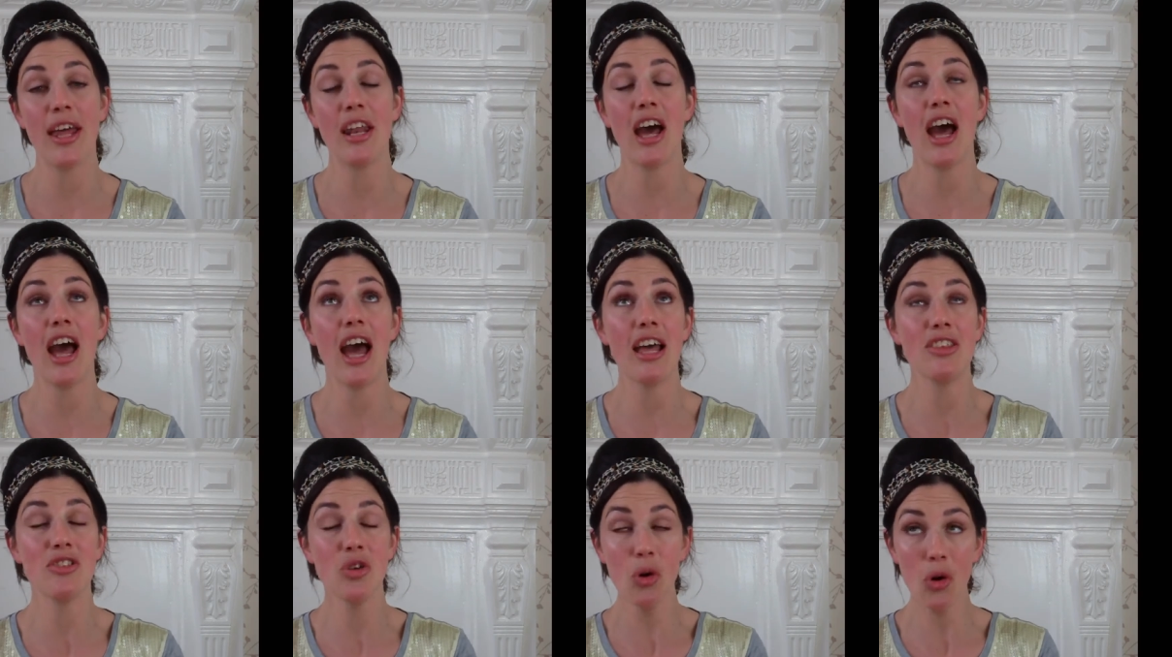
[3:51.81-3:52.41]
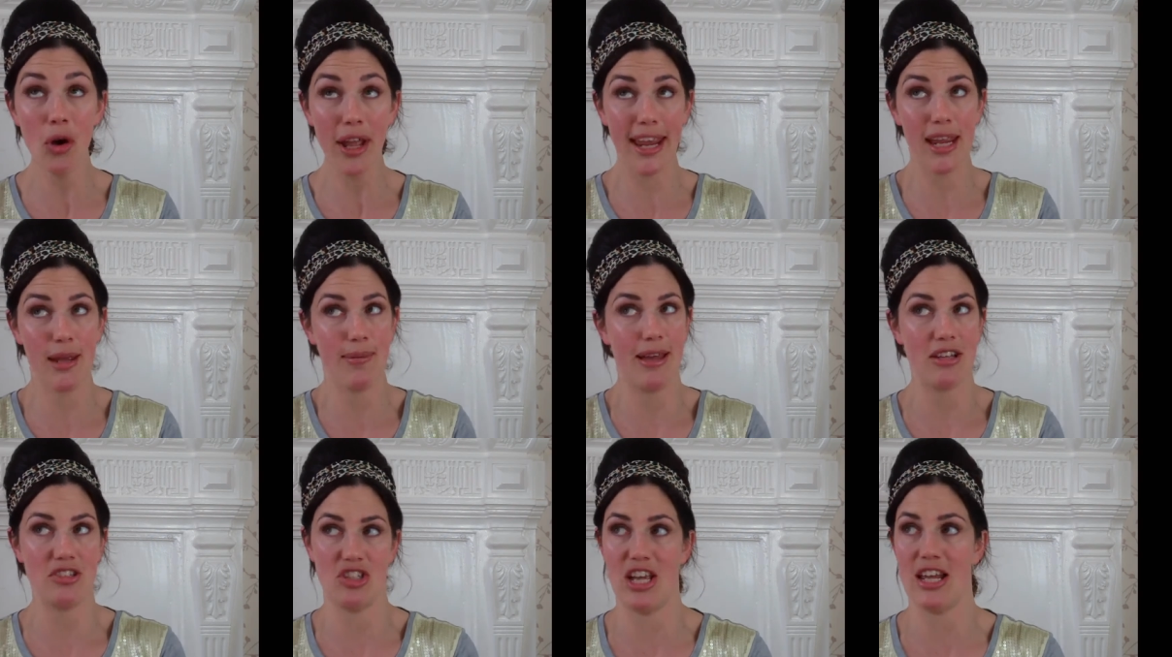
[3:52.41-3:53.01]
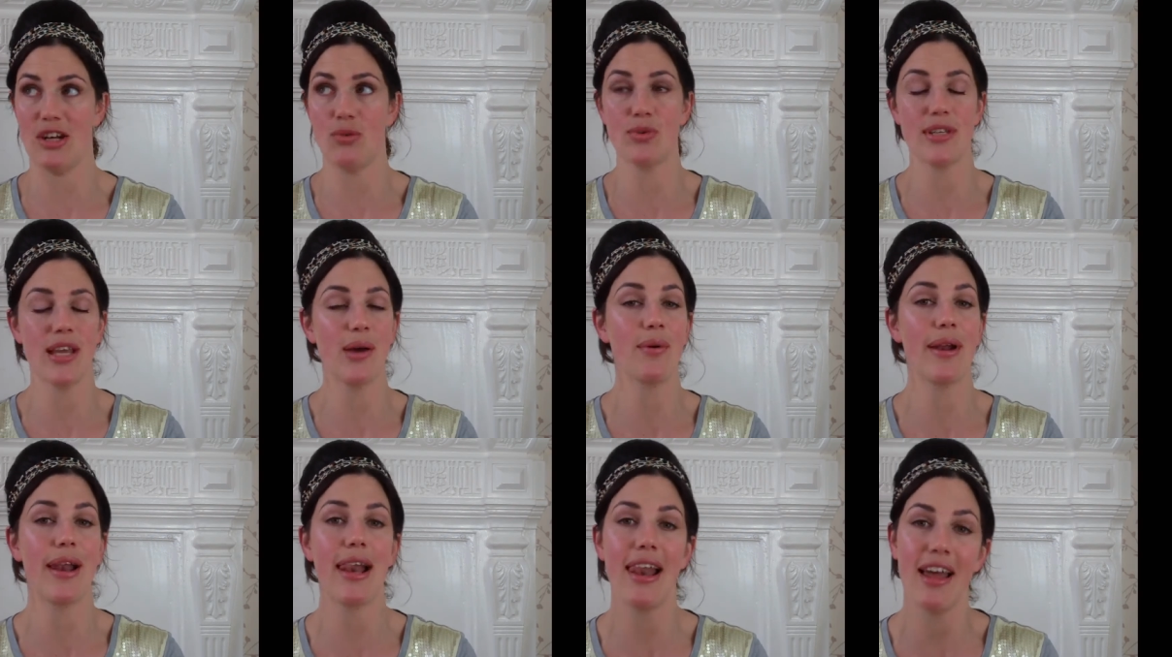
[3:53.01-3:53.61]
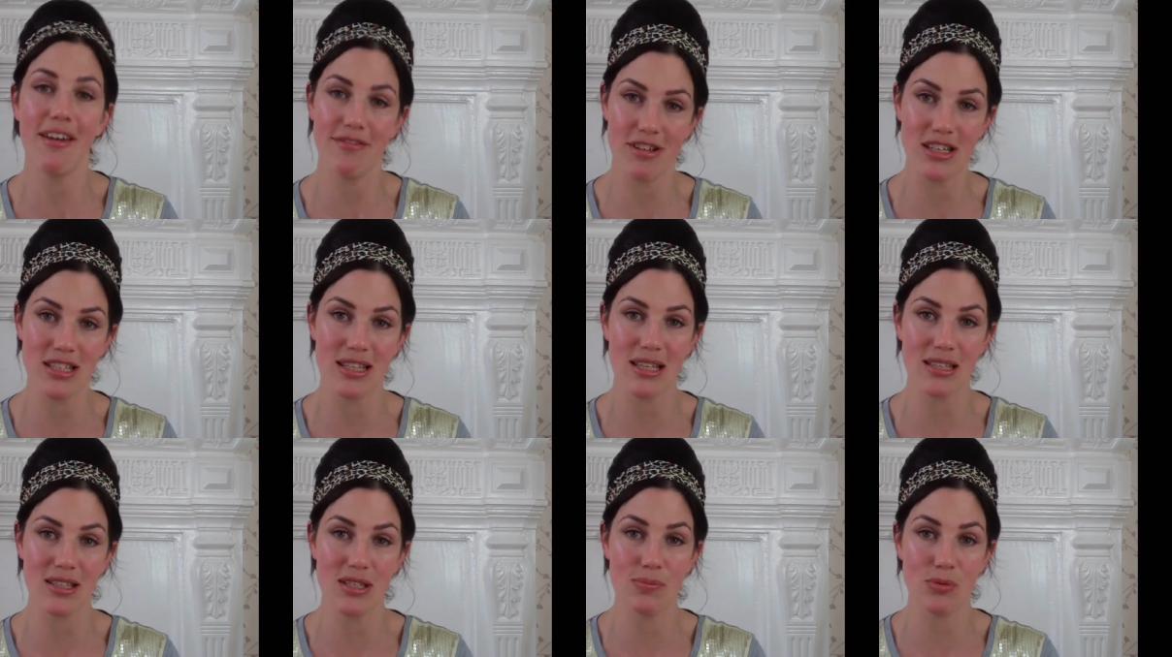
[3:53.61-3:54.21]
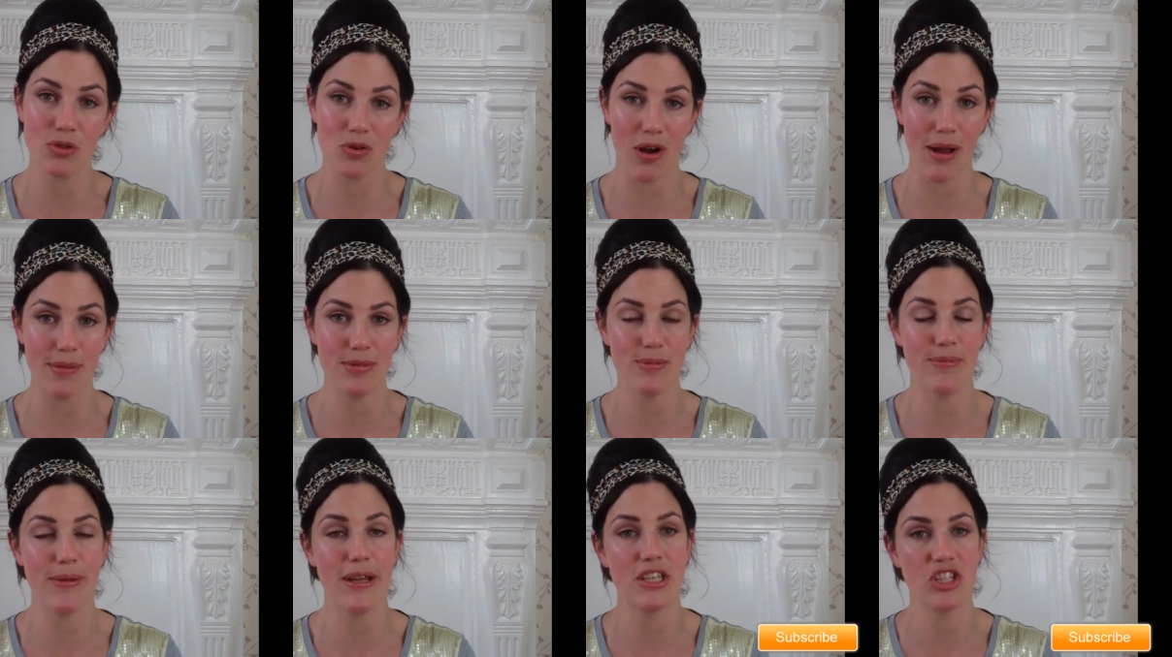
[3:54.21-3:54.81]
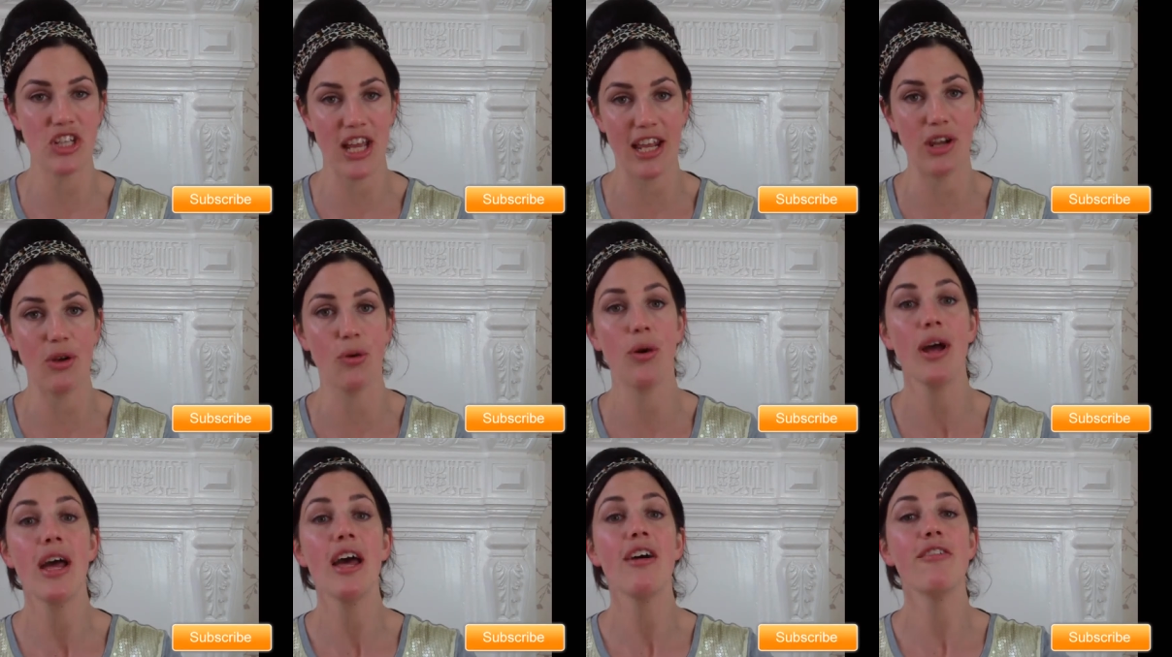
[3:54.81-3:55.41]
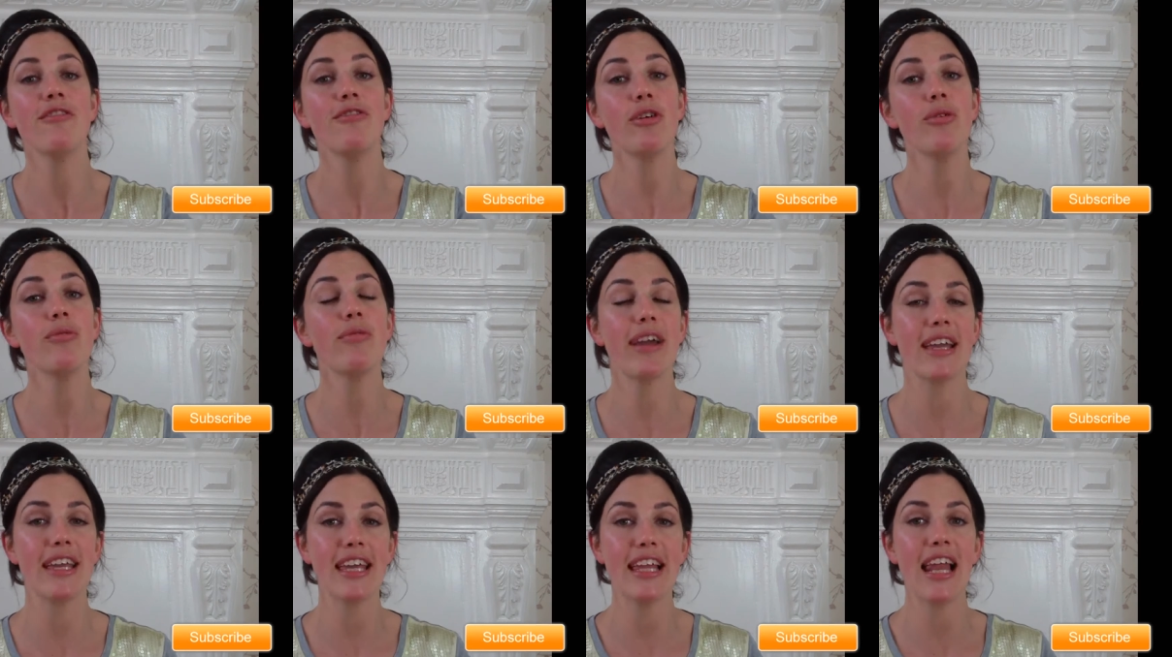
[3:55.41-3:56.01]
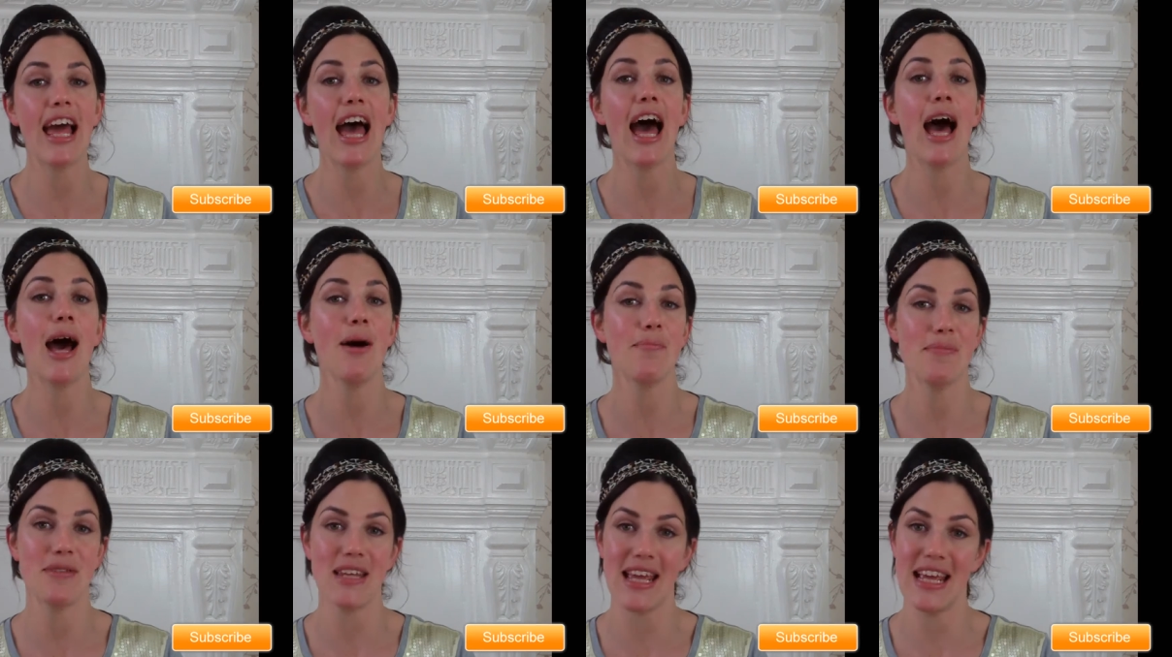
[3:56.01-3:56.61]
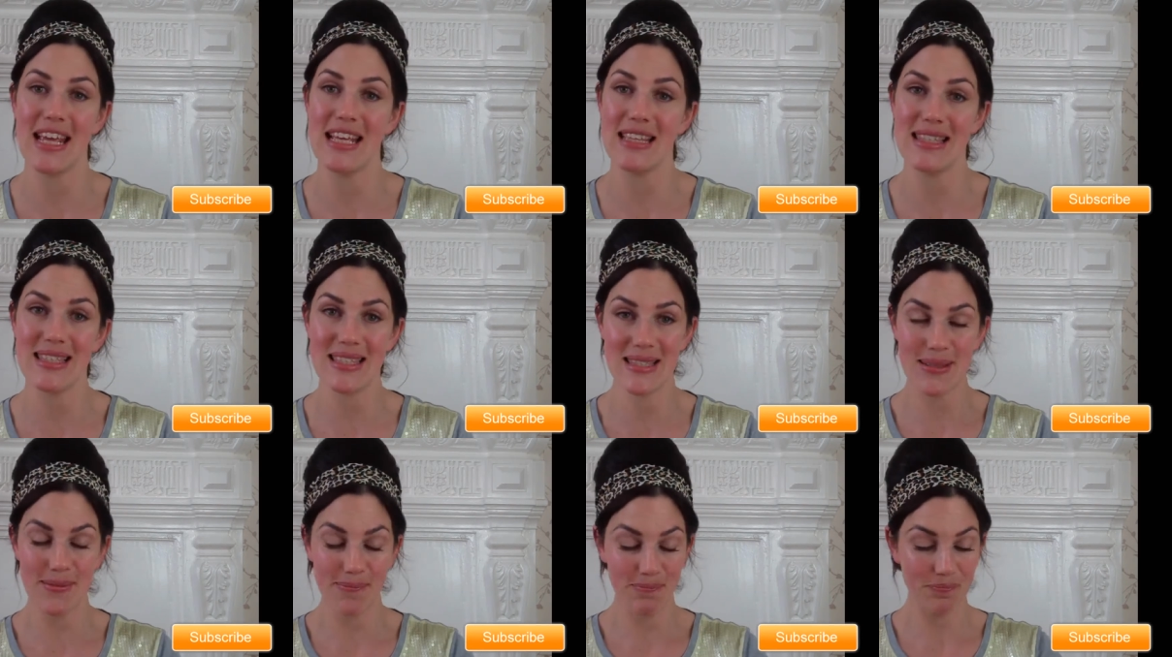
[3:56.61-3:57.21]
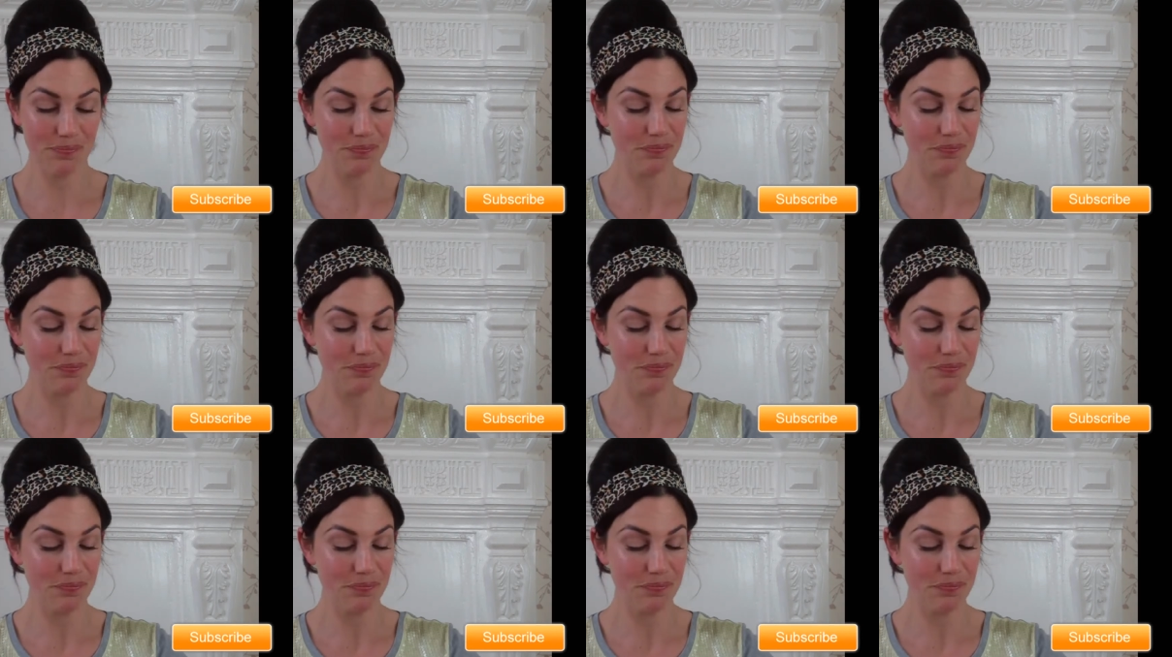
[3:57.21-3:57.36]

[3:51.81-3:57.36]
And talking about channels, I would love you to subscribe to my channel for regular updates.